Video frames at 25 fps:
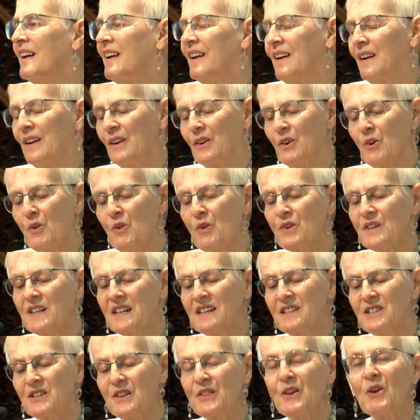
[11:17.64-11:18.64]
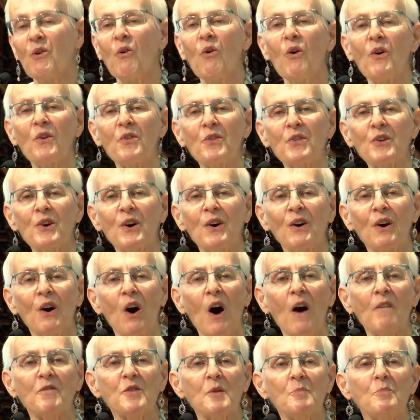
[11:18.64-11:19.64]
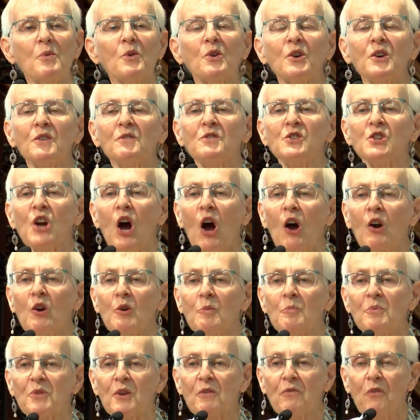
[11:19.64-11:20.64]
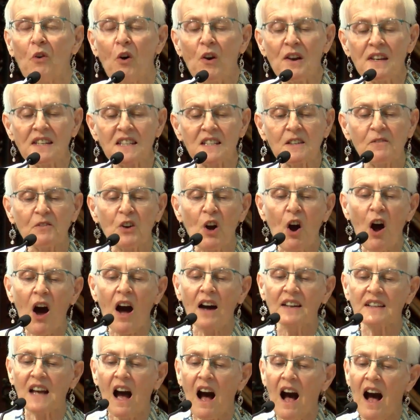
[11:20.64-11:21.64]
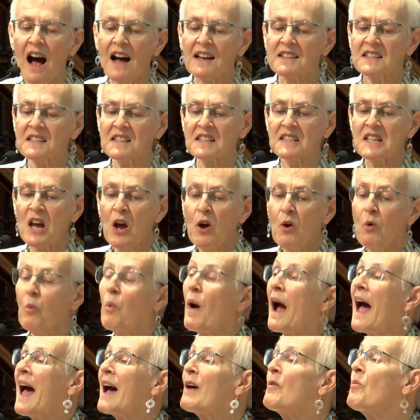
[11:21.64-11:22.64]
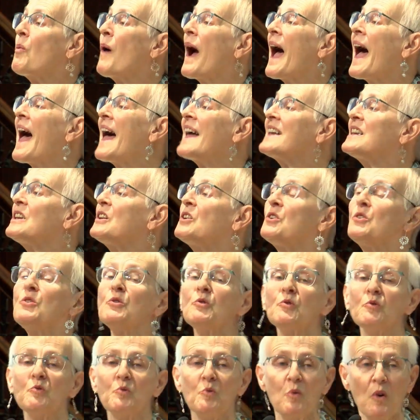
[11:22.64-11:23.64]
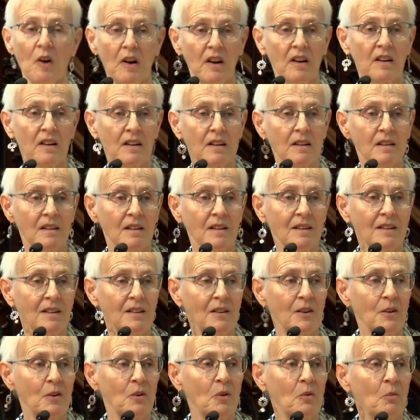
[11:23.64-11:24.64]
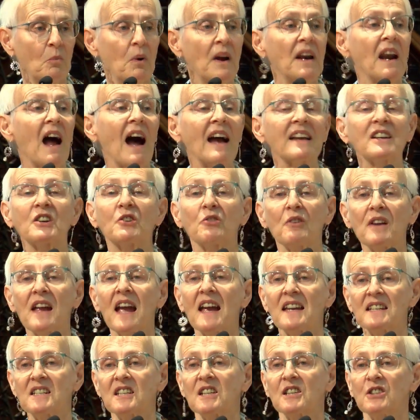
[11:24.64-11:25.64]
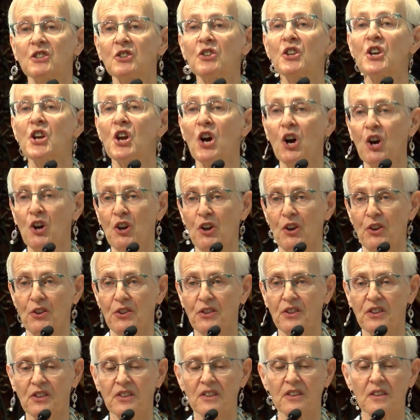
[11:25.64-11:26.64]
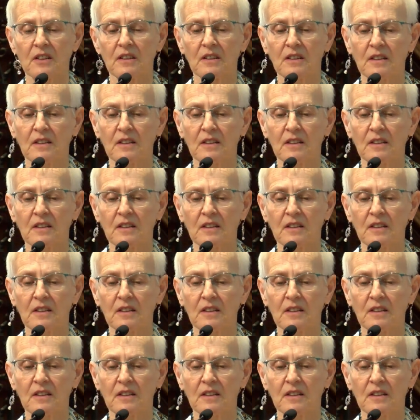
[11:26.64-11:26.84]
According to the author of the book of Job, the voice of God asks, "Where were you when I created the earth?